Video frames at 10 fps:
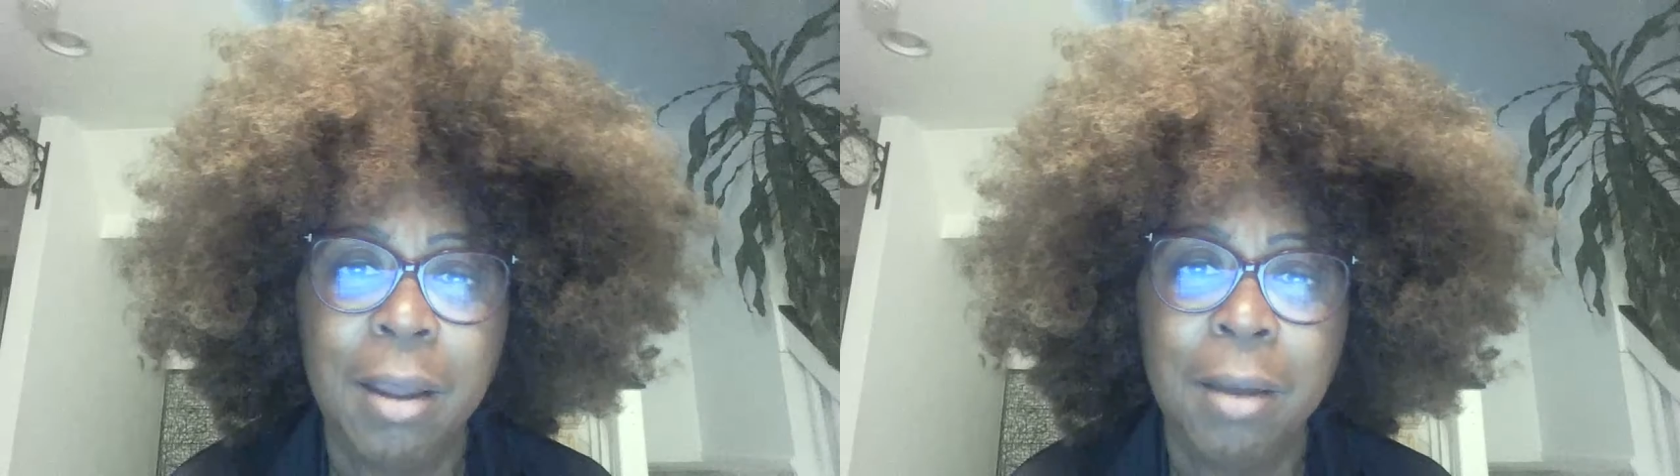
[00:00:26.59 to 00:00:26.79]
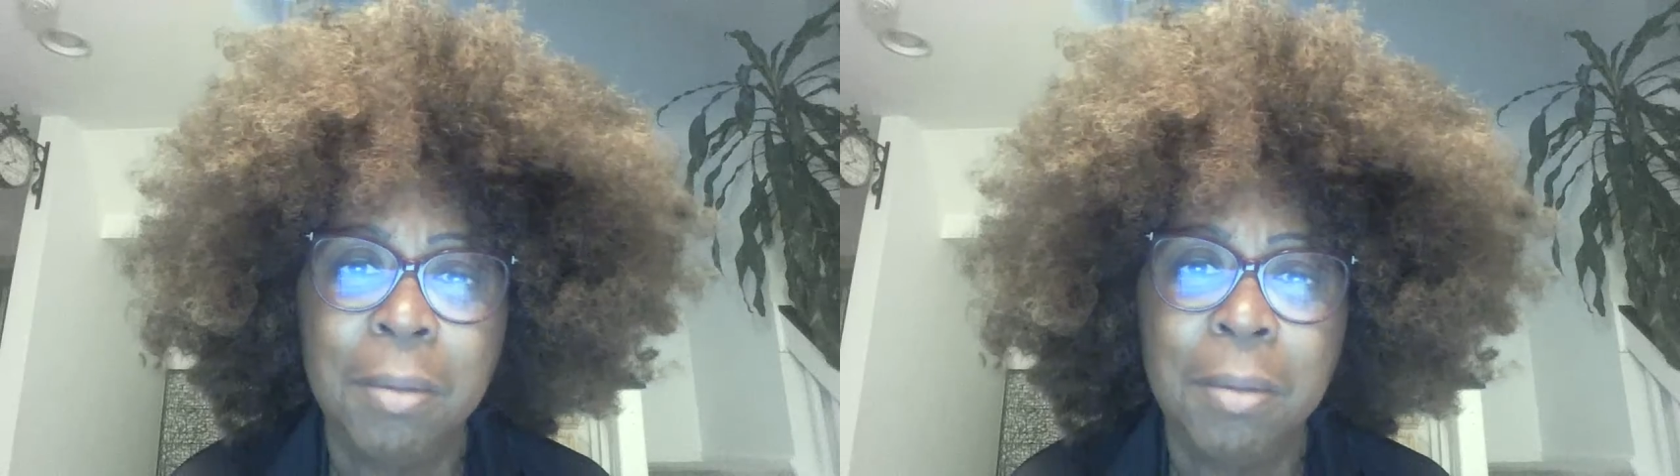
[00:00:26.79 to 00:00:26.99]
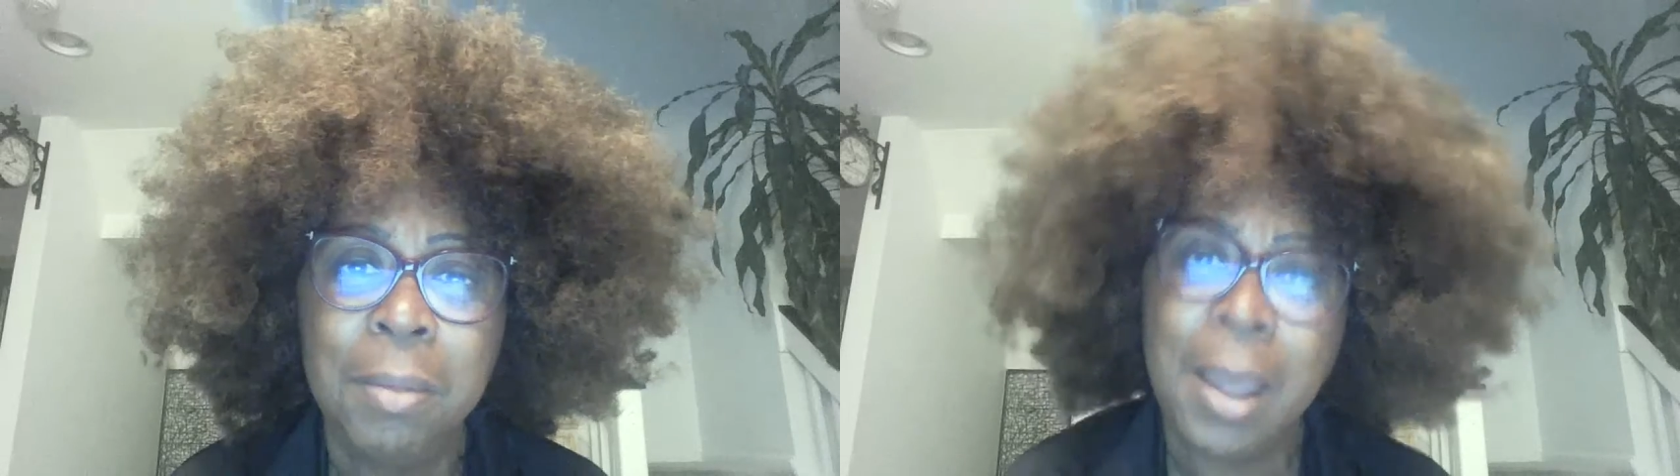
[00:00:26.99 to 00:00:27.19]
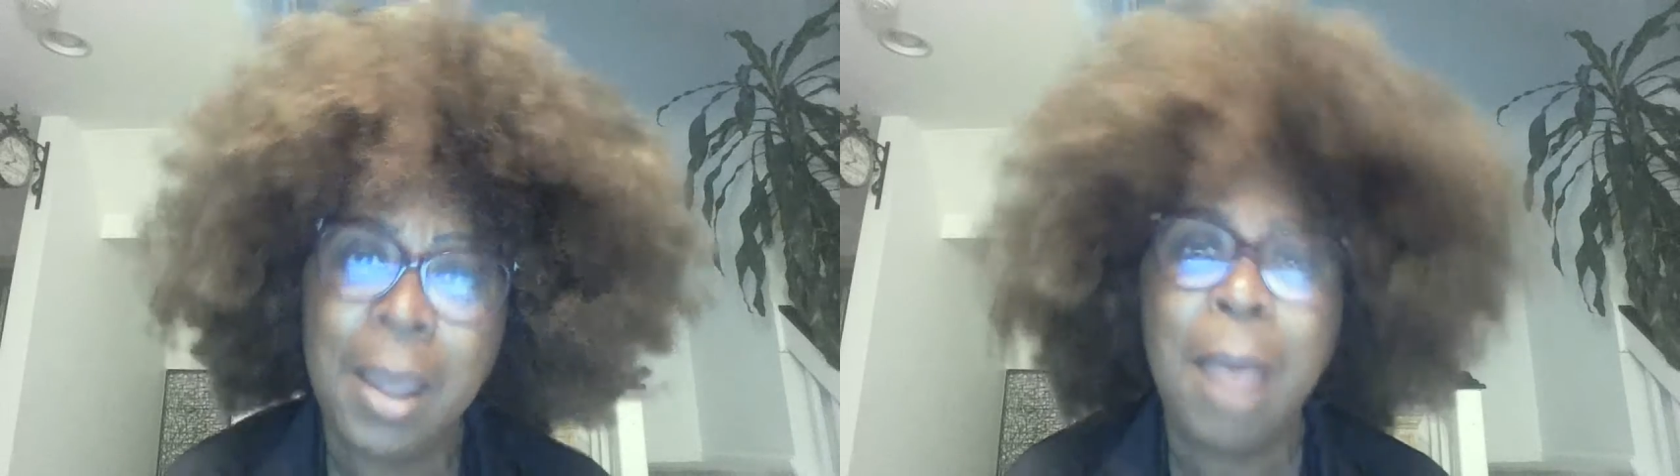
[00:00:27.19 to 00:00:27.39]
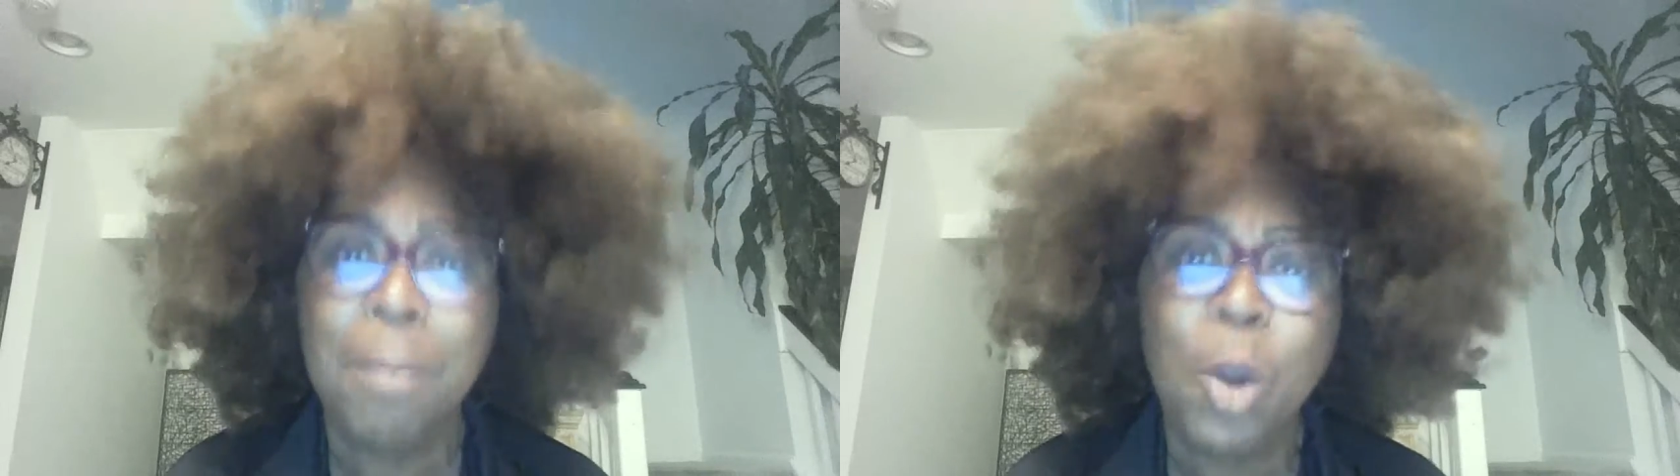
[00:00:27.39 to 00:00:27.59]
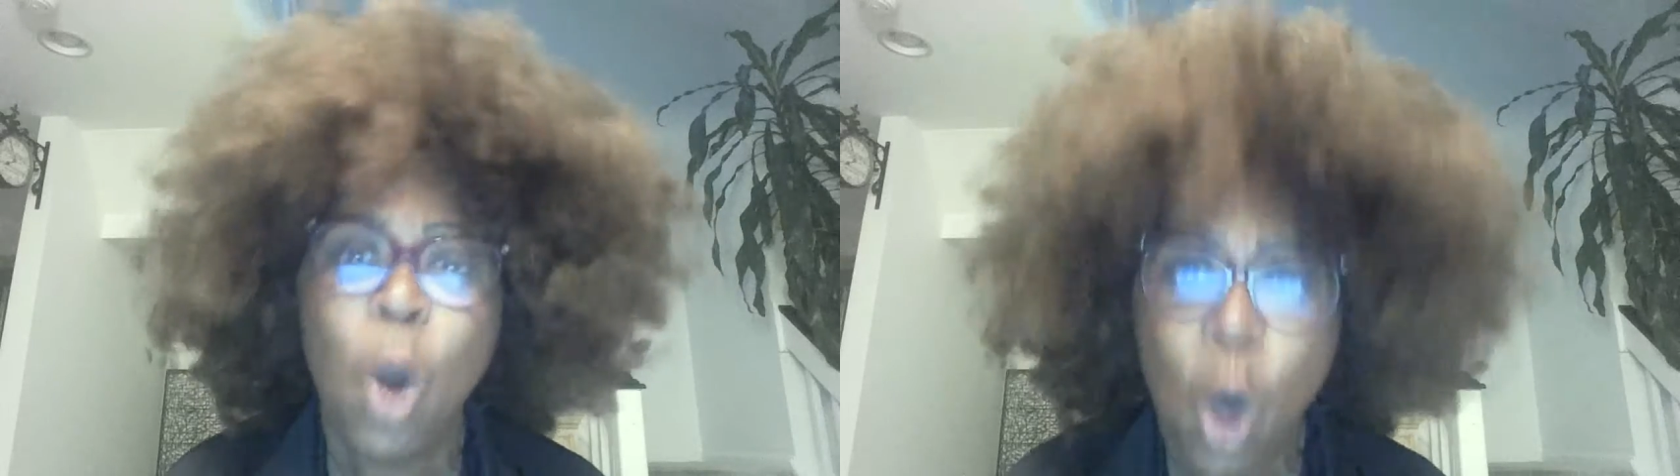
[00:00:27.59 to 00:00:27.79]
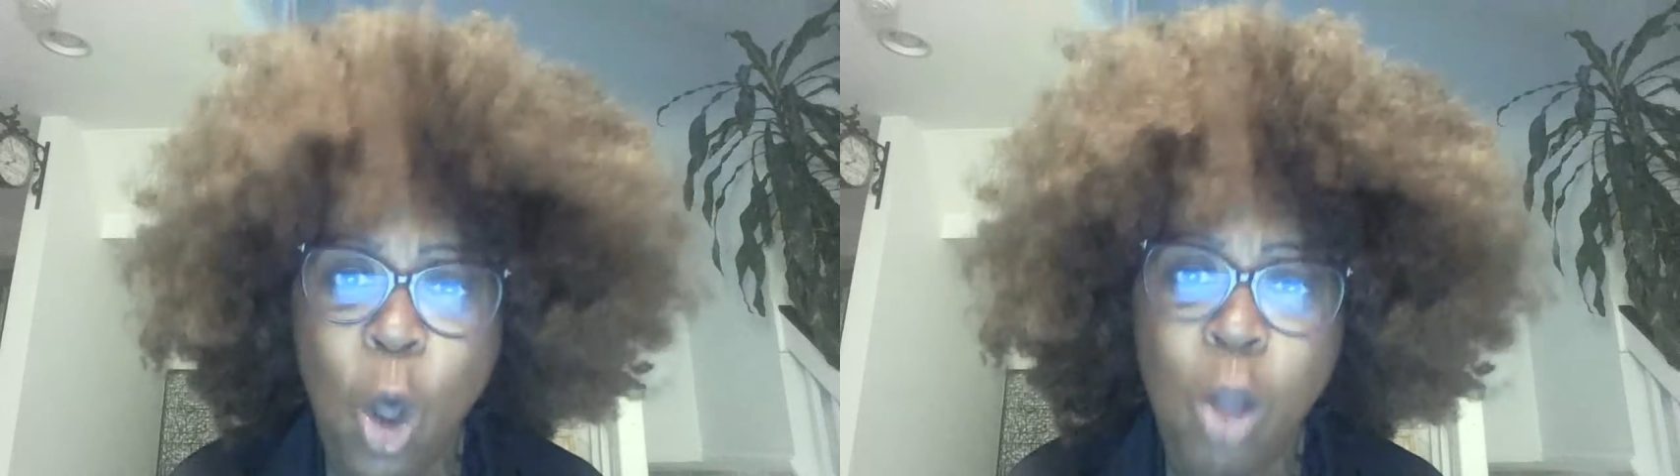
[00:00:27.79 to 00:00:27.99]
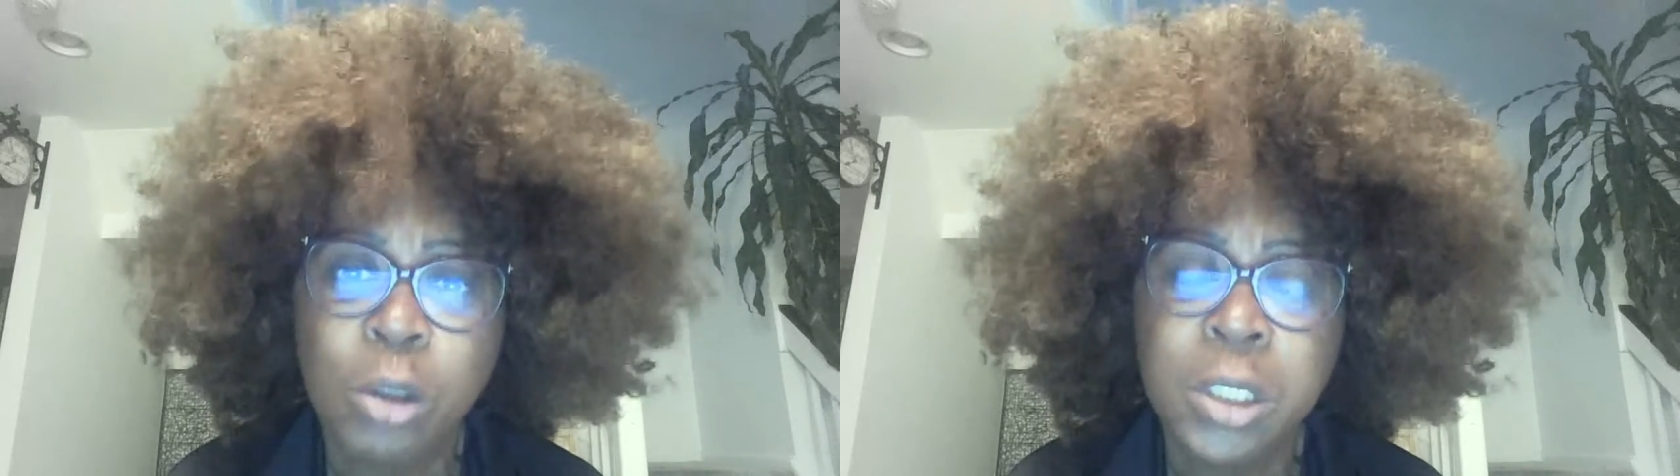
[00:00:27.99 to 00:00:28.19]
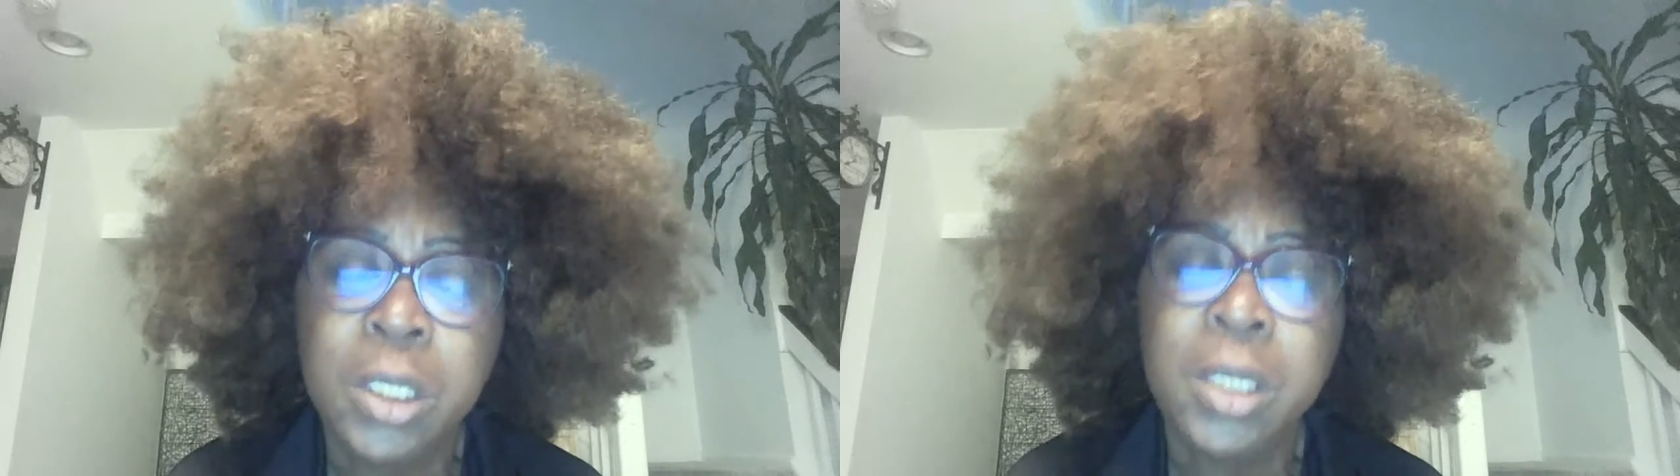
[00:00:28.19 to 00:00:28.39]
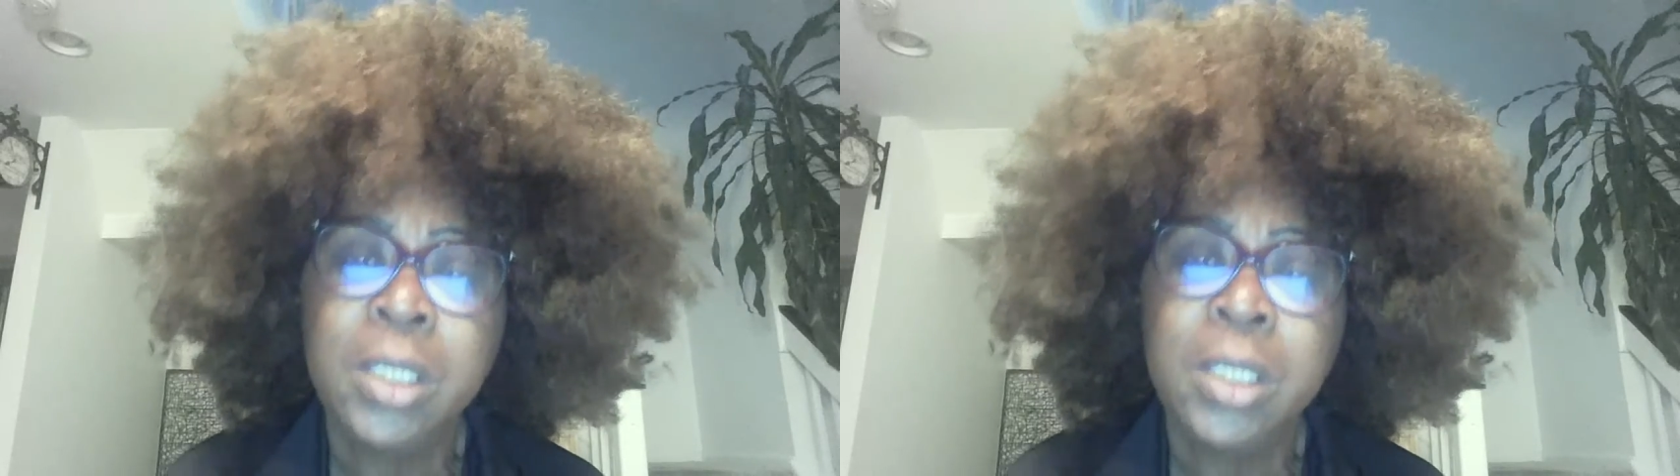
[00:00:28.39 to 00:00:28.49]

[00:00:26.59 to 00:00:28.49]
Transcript: I'm called